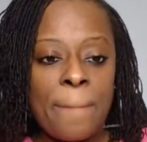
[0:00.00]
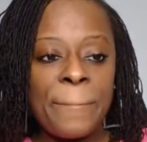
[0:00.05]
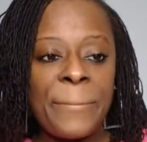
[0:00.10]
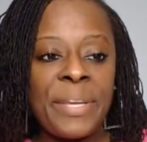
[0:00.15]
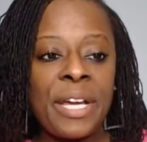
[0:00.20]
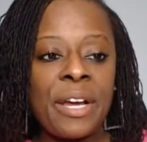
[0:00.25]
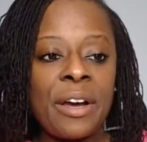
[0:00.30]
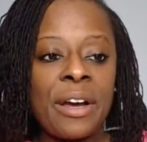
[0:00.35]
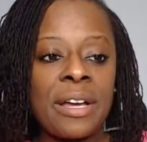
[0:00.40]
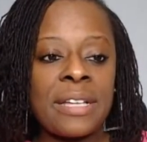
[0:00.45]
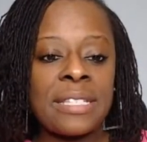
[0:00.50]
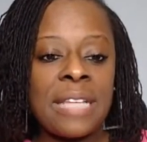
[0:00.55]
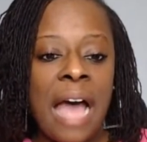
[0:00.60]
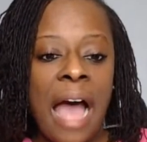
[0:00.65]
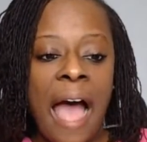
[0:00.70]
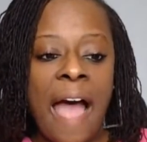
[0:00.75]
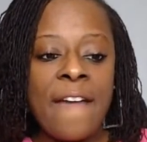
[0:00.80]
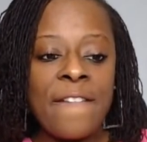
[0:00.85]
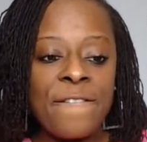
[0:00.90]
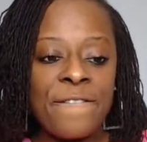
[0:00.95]
because
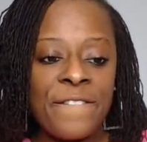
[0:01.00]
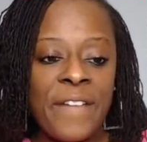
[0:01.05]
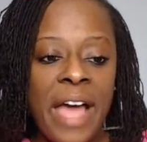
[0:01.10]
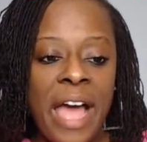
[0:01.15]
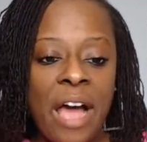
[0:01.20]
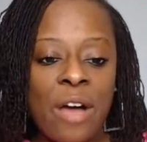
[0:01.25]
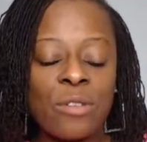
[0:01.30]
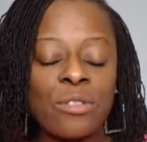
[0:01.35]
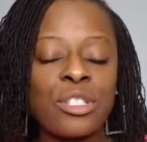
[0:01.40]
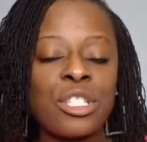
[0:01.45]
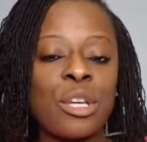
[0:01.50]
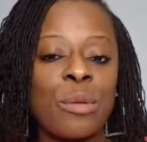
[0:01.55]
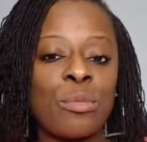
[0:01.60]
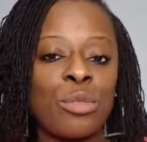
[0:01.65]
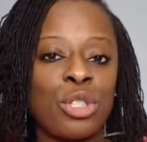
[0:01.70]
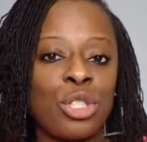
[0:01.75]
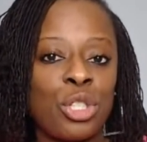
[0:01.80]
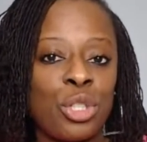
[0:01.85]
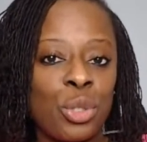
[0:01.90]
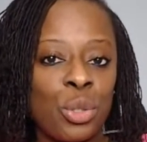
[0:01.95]
I found
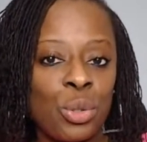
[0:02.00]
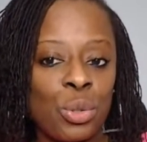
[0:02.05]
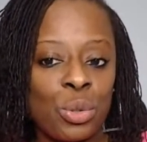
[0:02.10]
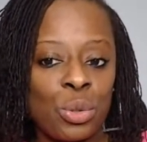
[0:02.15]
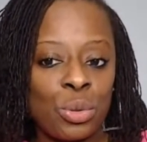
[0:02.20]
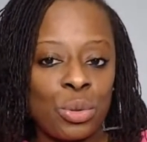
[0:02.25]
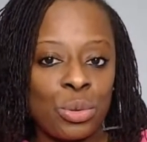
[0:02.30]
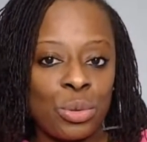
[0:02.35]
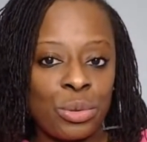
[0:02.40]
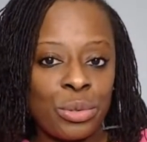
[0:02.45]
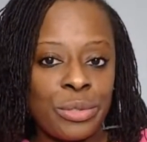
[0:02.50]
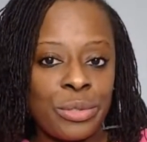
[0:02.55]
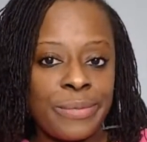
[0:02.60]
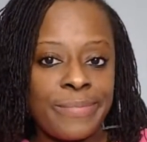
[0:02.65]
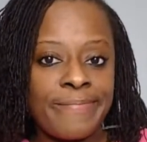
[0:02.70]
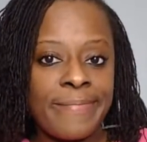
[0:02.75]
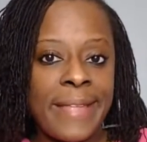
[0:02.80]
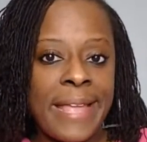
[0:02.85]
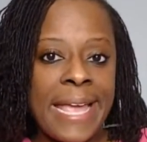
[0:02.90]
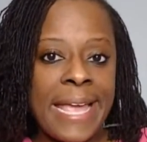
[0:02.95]
some jewels
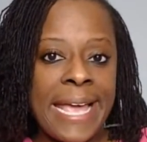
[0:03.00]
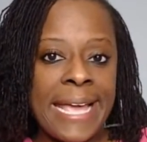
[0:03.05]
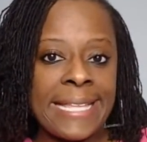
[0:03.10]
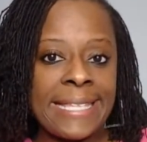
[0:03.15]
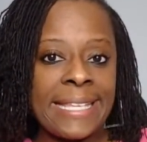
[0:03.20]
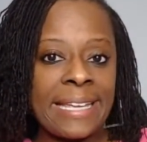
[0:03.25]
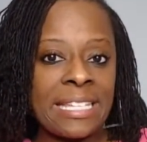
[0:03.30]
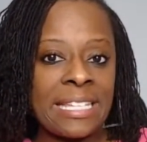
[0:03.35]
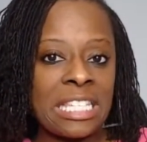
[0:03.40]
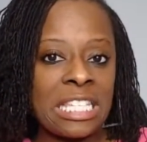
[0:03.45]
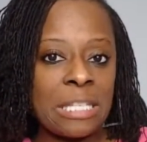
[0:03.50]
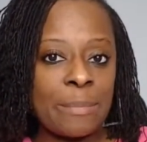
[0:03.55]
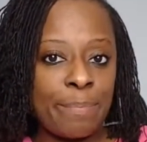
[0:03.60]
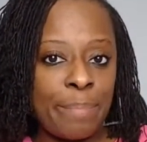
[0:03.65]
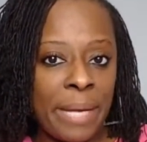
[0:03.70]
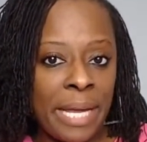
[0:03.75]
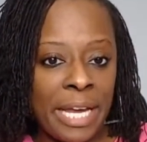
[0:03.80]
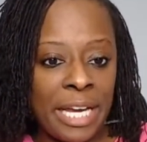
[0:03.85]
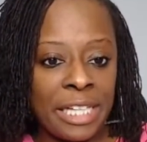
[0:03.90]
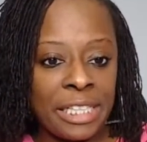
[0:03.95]
in this
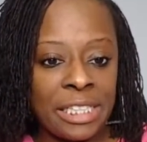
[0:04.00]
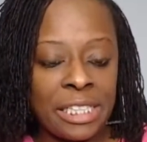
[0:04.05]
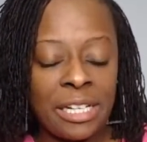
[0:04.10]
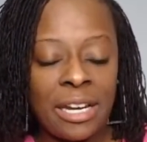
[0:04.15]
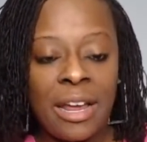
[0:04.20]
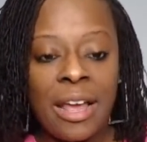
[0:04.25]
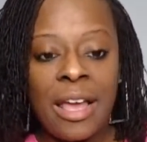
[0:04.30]
speech